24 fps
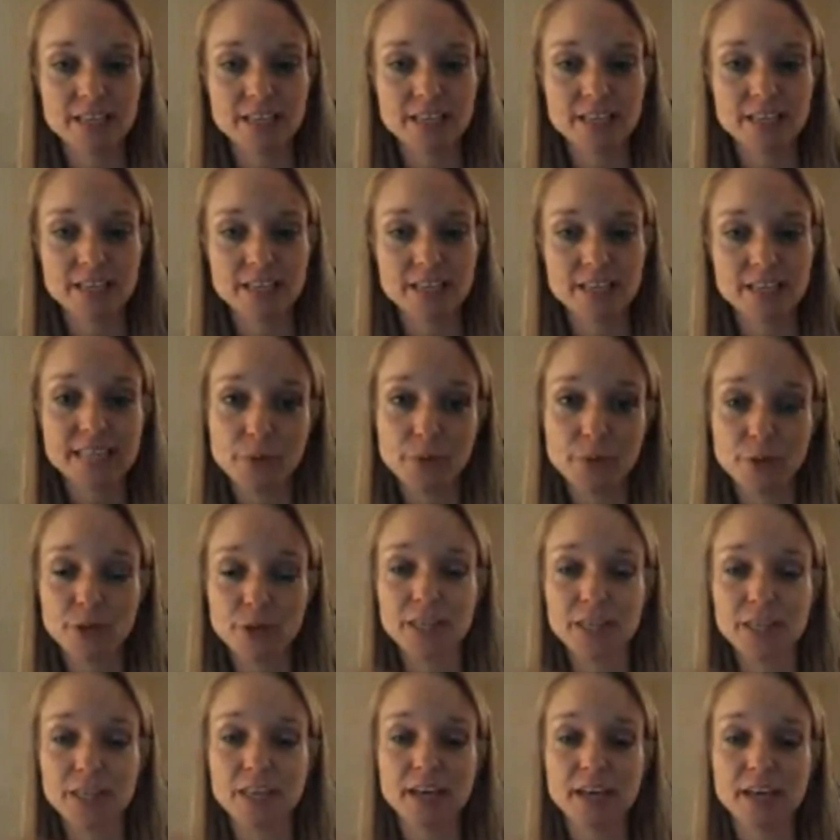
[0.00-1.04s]
the
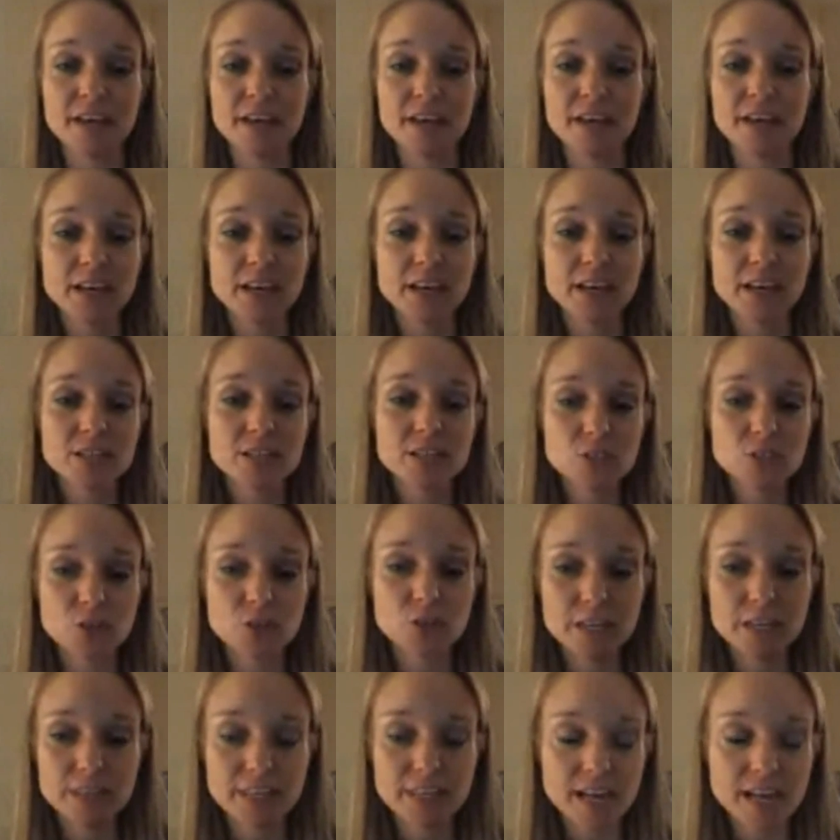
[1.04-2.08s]
example and the
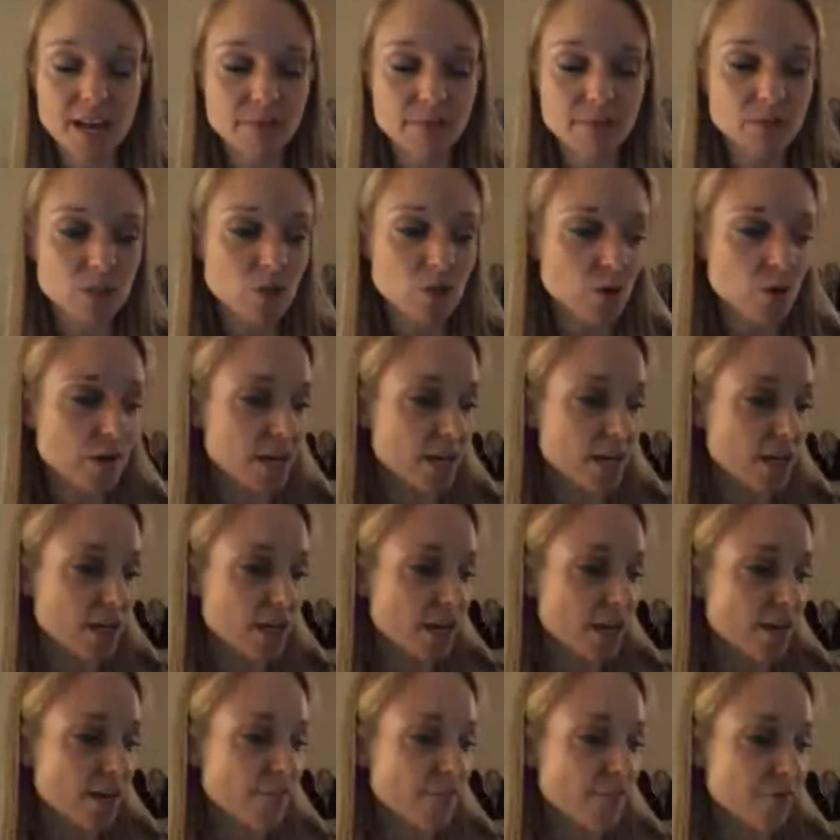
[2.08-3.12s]
strength that I'm
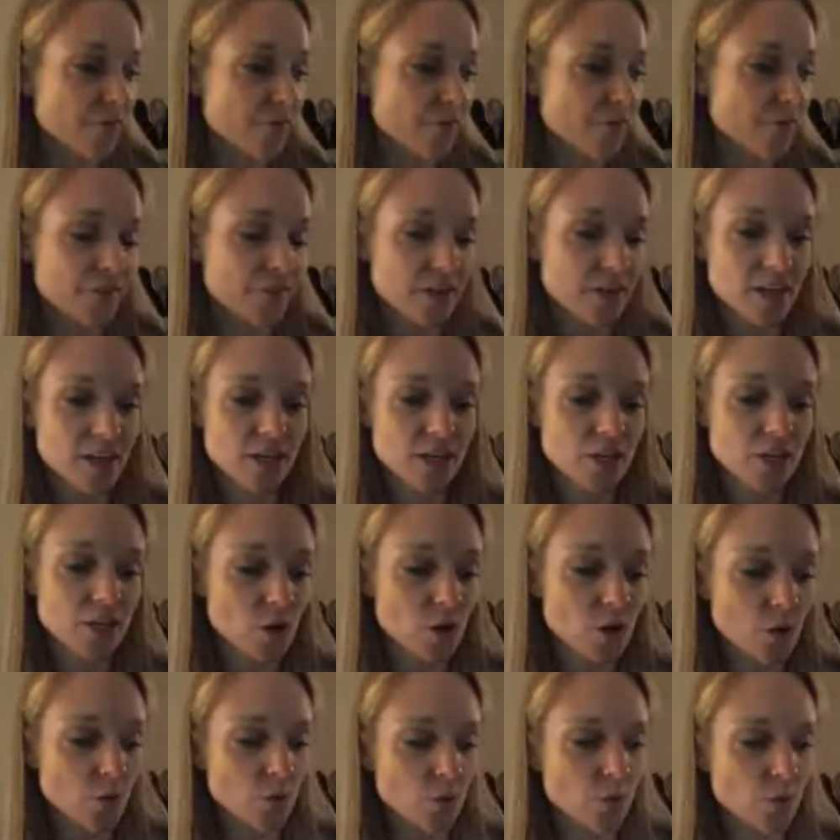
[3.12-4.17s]
doing of,
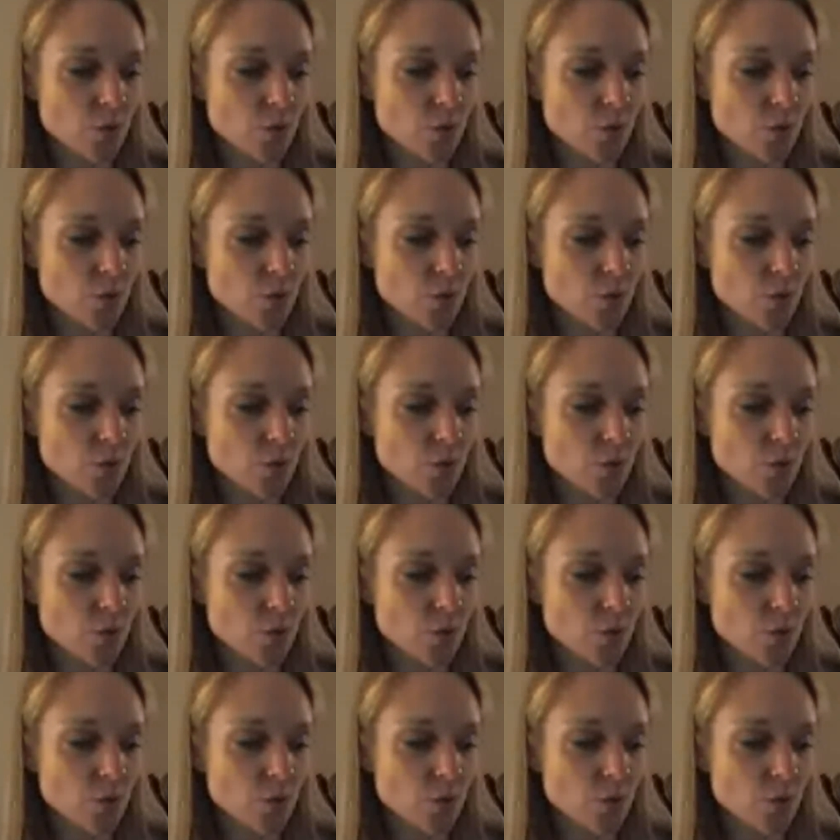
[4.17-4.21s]
you